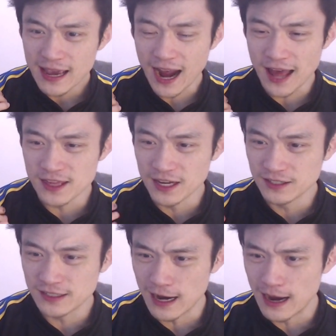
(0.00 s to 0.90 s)
And
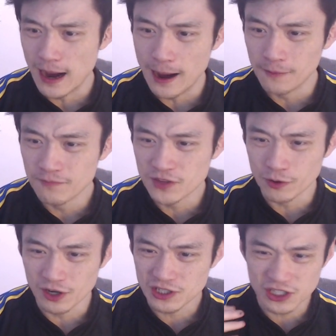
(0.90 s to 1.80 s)
then there
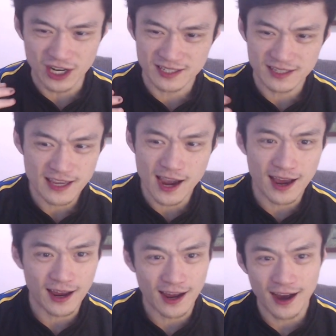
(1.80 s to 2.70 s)
was just,
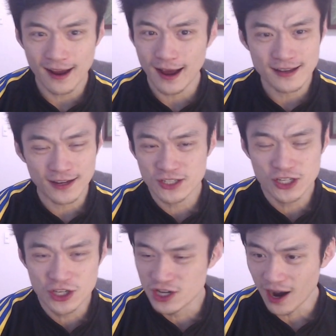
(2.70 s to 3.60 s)

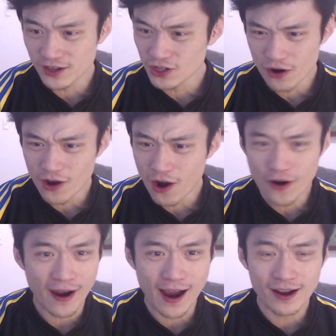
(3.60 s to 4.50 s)
I don't know
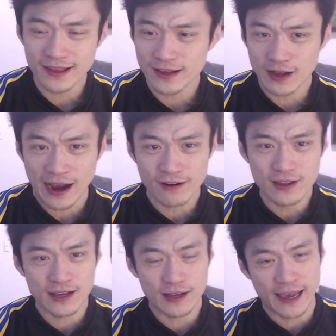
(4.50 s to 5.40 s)
how they
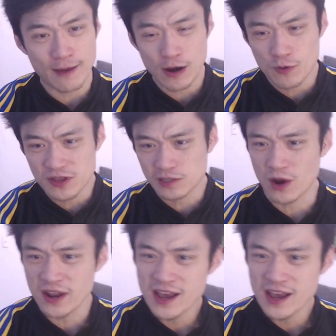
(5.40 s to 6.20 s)
came out with this one.